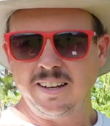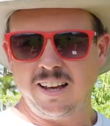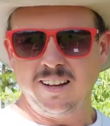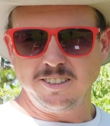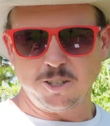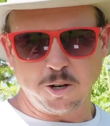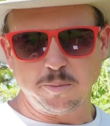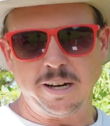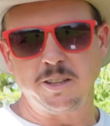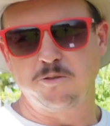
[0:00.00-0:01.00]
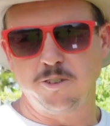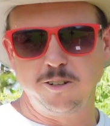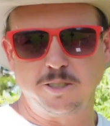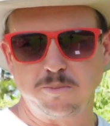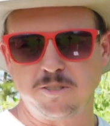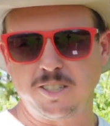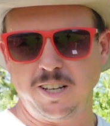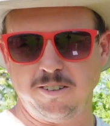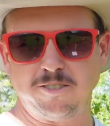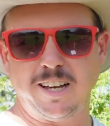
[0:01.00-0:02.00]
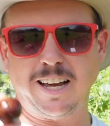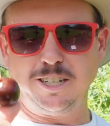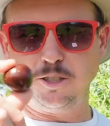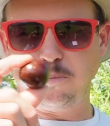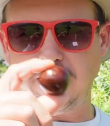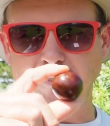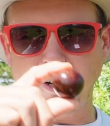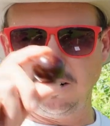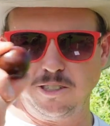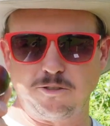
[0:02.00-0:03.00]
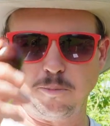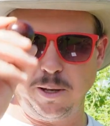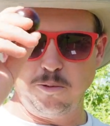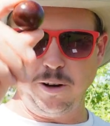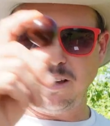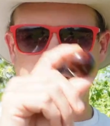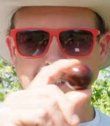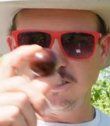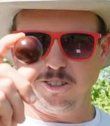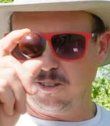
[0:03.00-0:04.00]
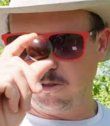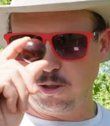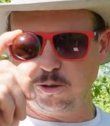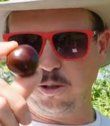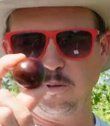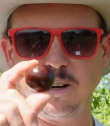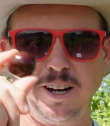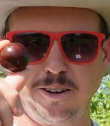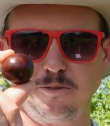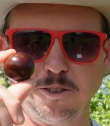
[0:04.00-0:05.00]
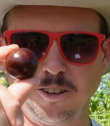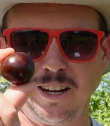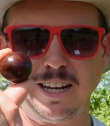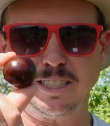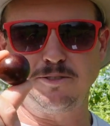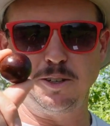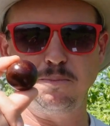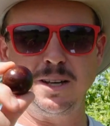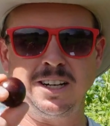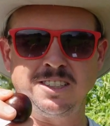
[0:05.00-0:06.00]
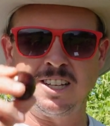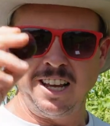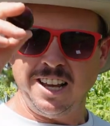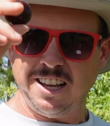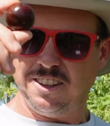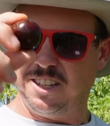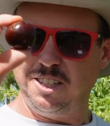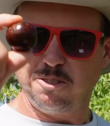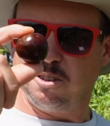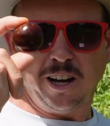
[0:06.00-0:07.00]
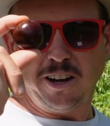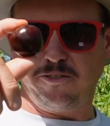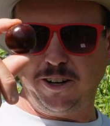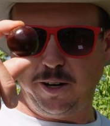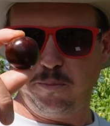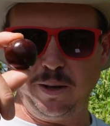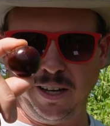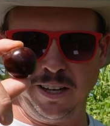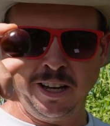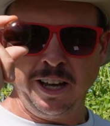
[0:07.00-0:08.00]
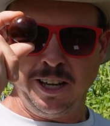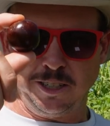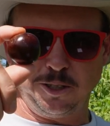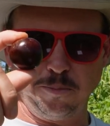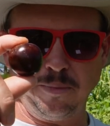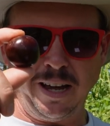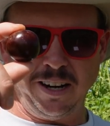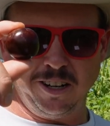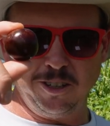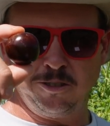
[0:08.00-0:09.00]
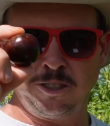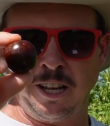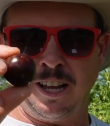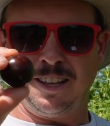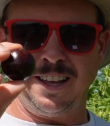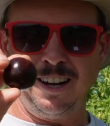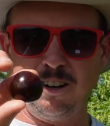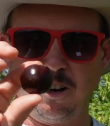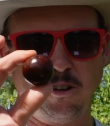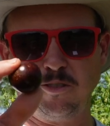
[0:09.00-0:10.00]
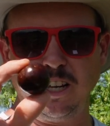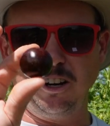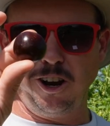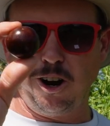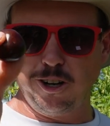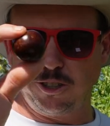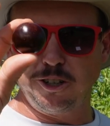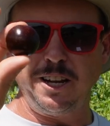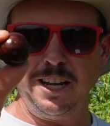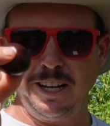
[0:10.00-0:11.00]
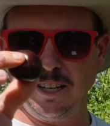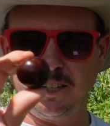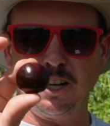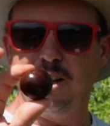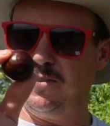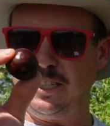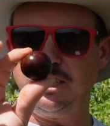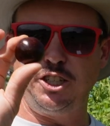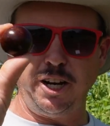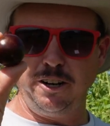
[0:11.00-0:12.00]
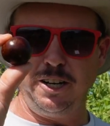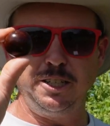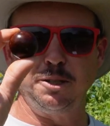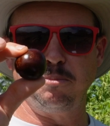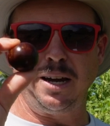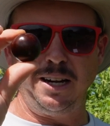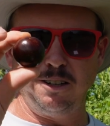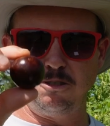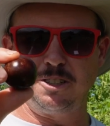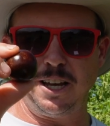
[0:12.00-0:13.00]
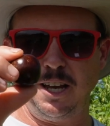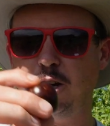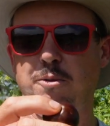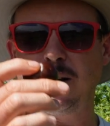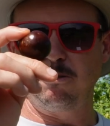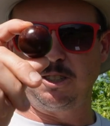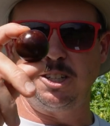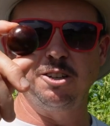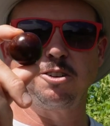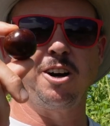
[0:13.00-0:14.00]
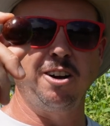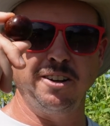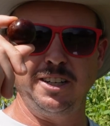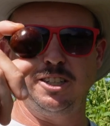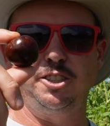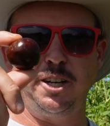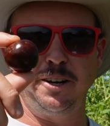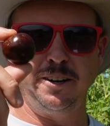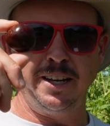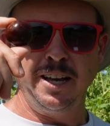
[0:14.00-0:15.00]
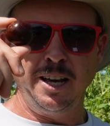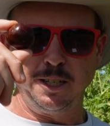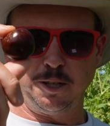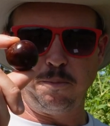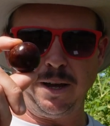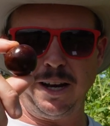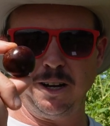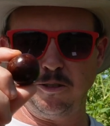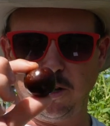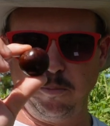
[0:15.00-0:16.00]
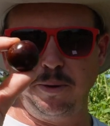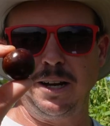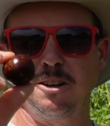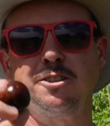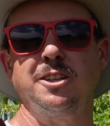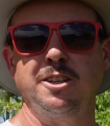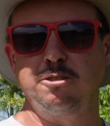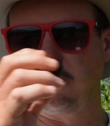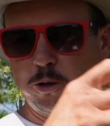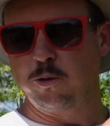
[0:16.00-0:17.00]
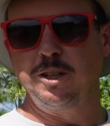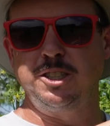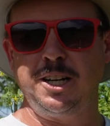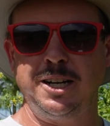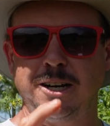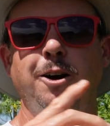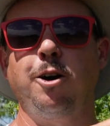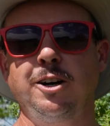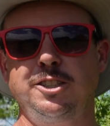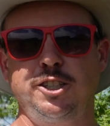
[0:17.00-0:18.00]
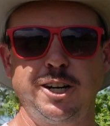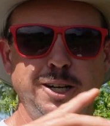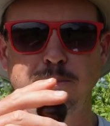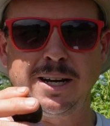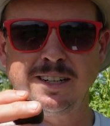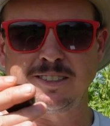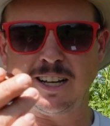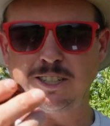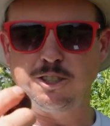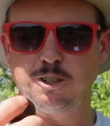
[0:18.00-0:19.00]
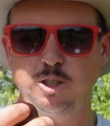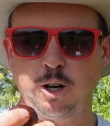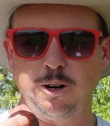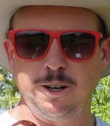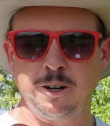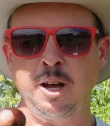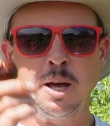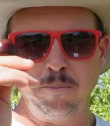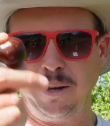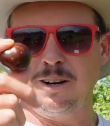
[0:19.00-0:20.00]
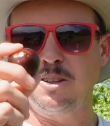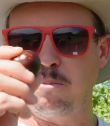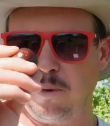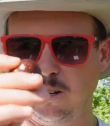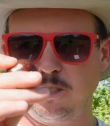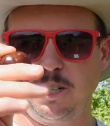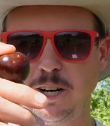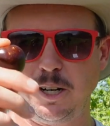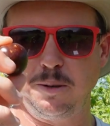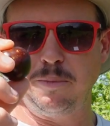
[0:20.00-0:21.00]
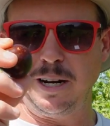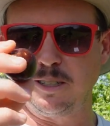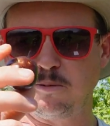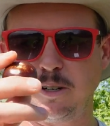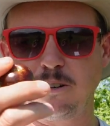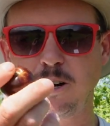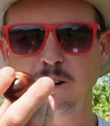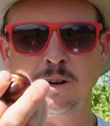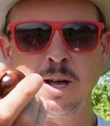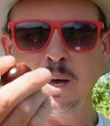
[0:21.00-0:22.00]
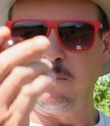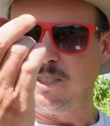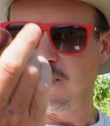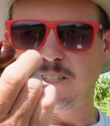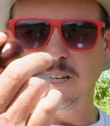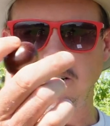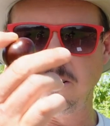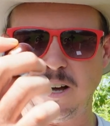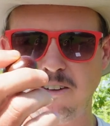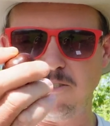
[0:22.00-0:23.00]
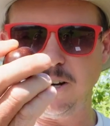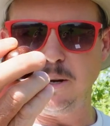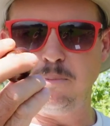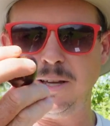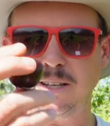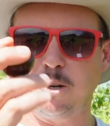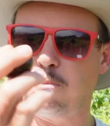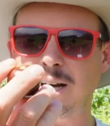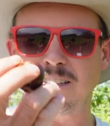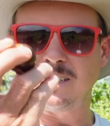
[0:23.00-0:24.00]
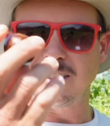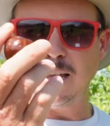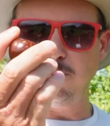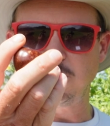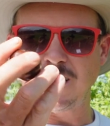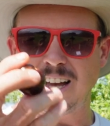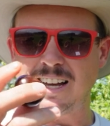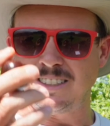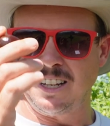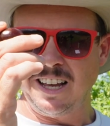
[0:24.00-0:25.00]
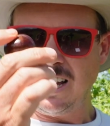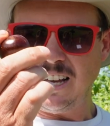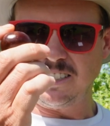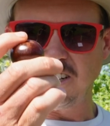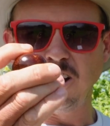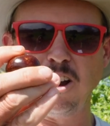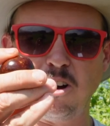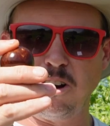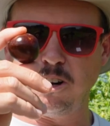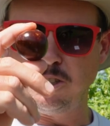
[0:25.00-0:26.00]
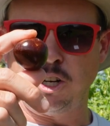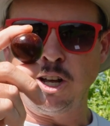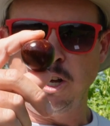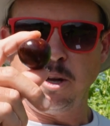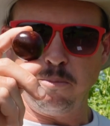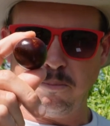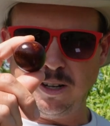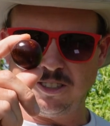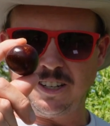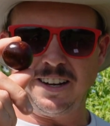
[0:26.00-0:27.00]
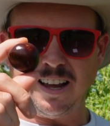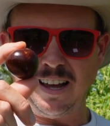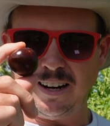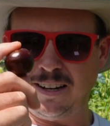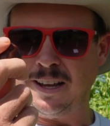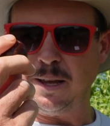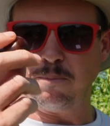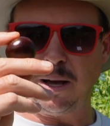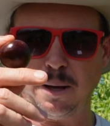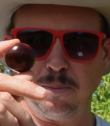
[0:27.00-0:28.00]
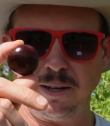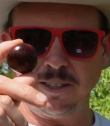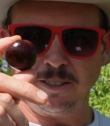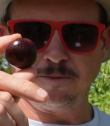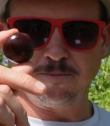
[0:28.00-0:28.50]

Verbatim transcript: Now let's talk about the fruits themselves. Now as you may have noticed from me waving this little jewel around for the last few minutes, these are not very big tomatoes. They are on the larger end of the cherry tomato scale, but I would still call it a cherry tomato. They're bigger than those Toronjina orange cherry tomatoes I showed you earlier. Bigger than most cherry tomatoes we grow, but still not very big. They're about the same size as a large muscadine, in my opinion.